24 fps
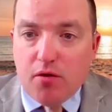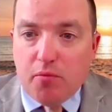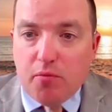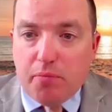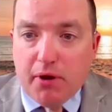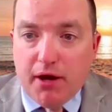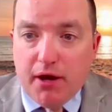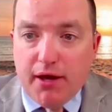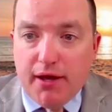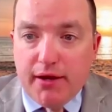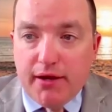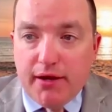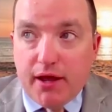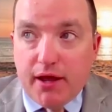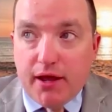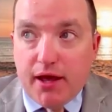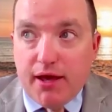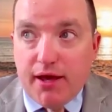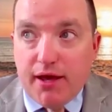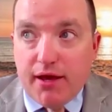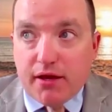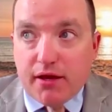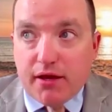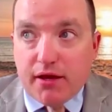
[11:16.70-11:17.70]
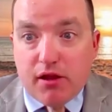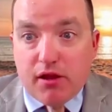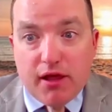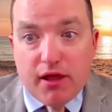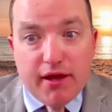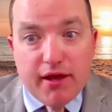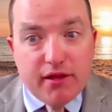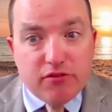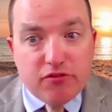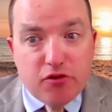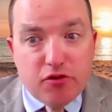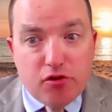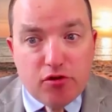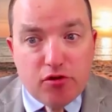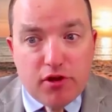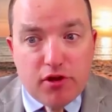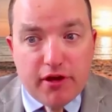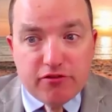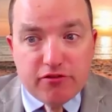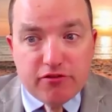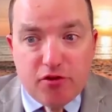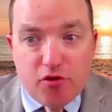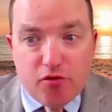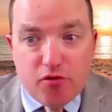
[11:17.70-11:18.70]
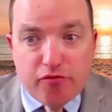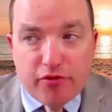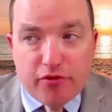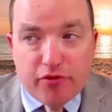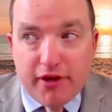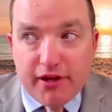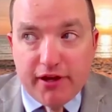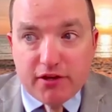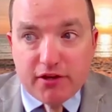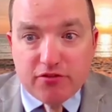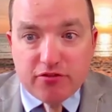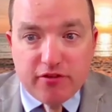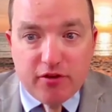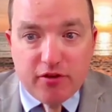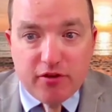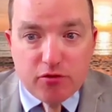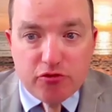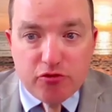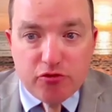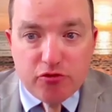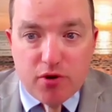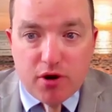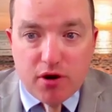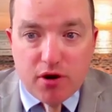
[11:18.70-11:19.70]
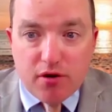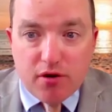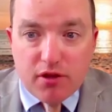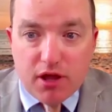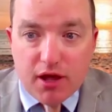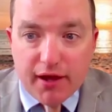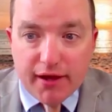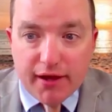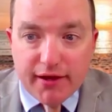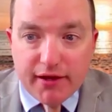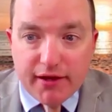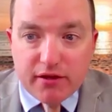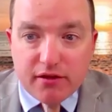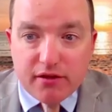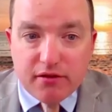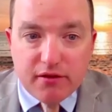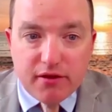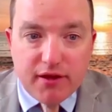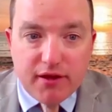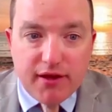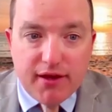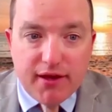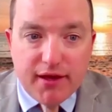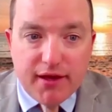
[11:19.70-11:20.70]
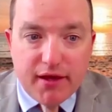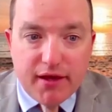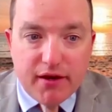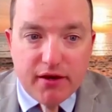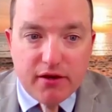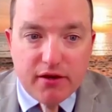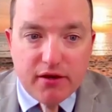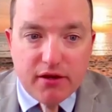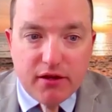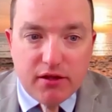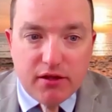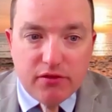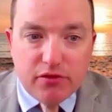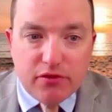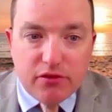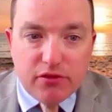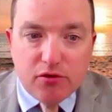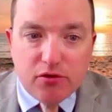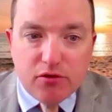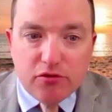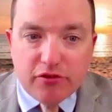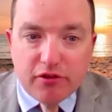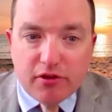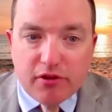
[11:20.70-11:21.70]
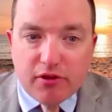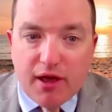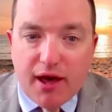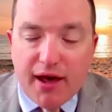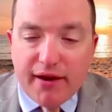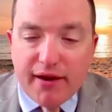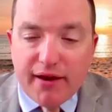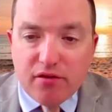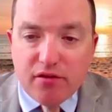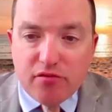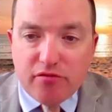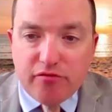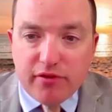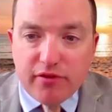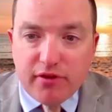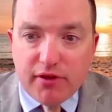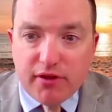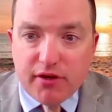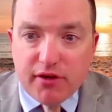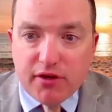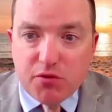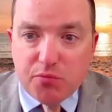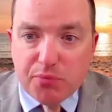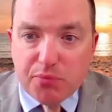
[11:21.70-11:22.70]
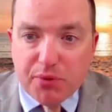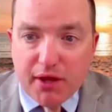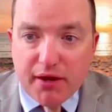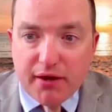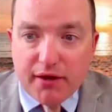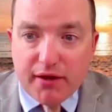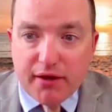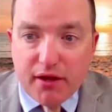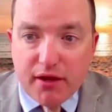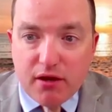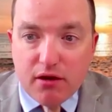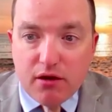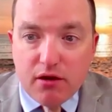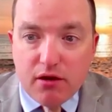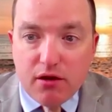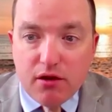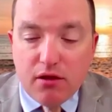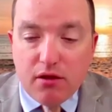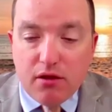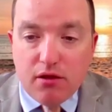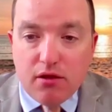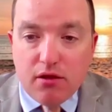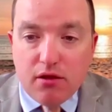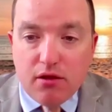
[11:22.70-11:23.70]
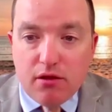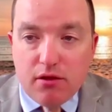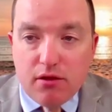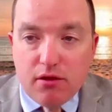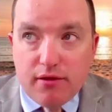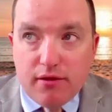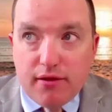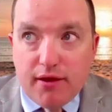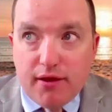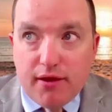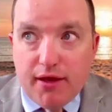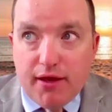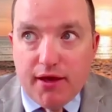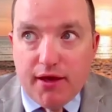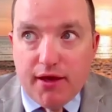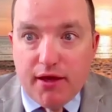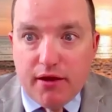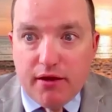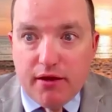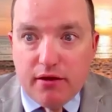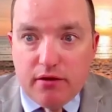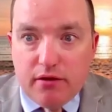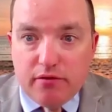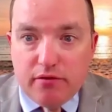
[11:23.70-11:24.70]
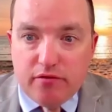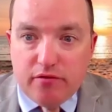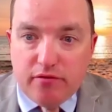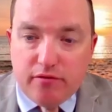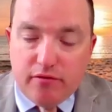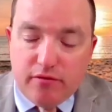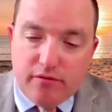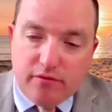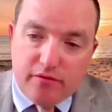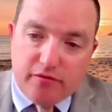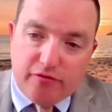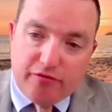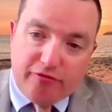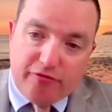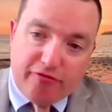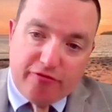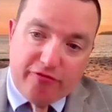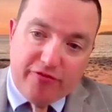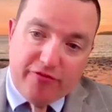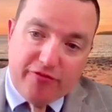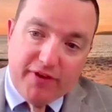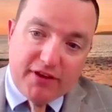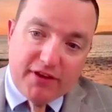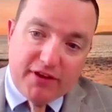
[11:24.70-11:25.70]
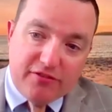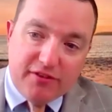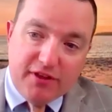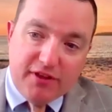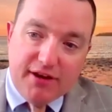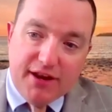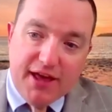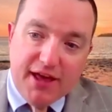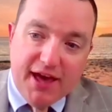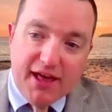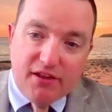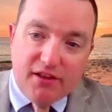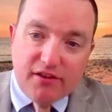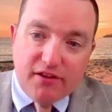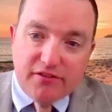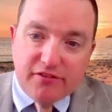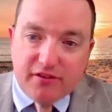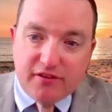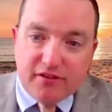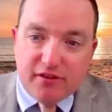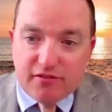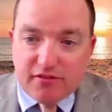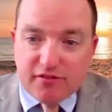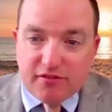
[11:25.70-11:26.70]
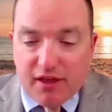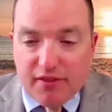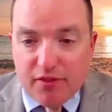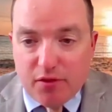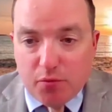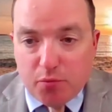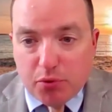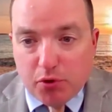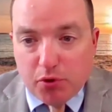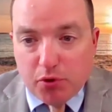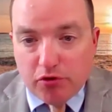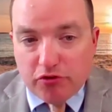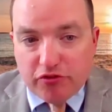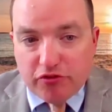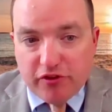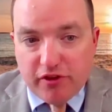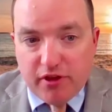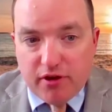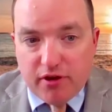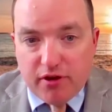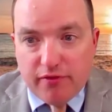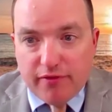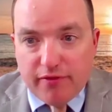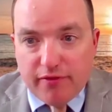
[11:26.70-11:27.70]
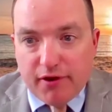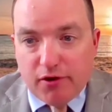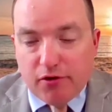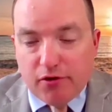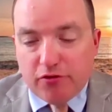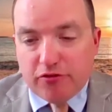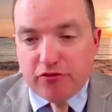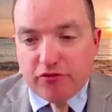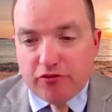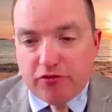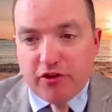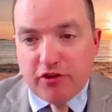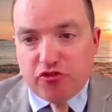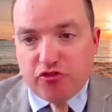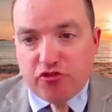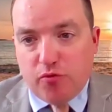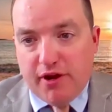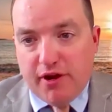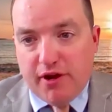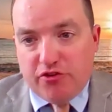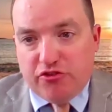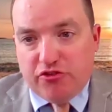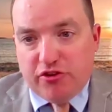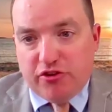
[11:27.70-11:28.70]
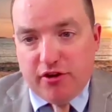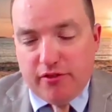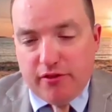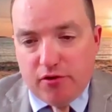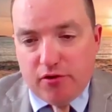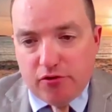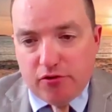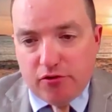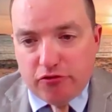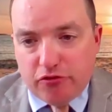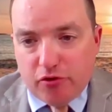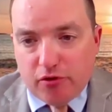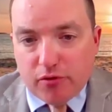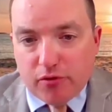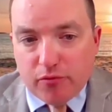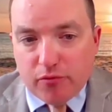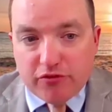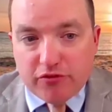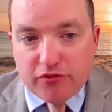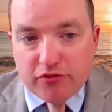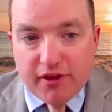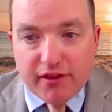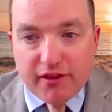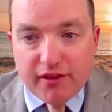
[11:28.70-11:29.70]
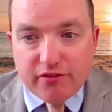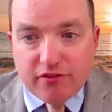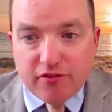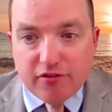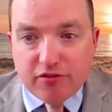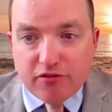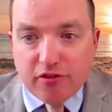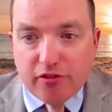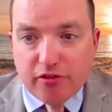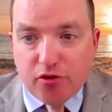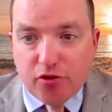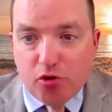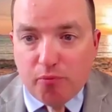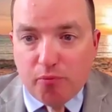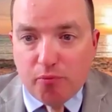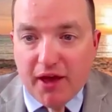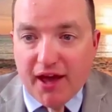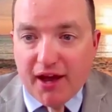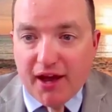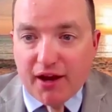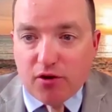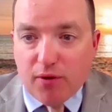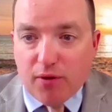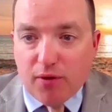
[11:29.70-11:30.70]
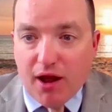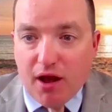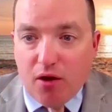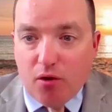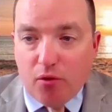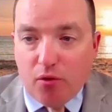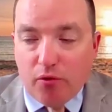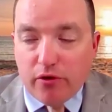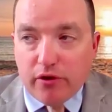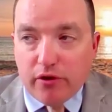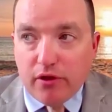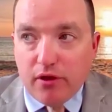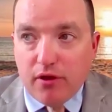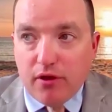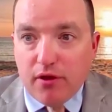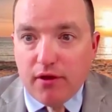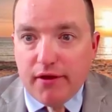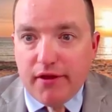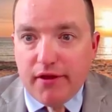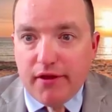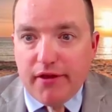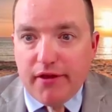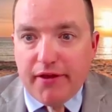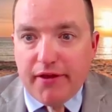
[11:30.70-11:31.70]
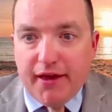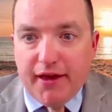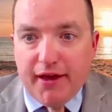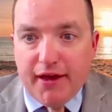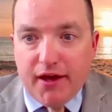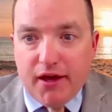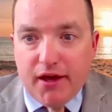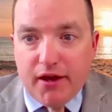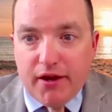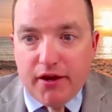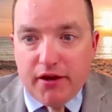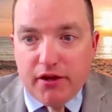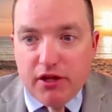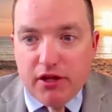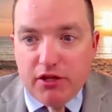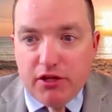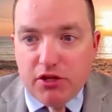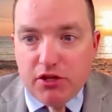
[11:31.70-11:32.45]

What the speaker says: But clients are like snowflakes, no two are alike, and there's a lot of independent and fixed analysis on the person and their situation and their circumstances and their background. And,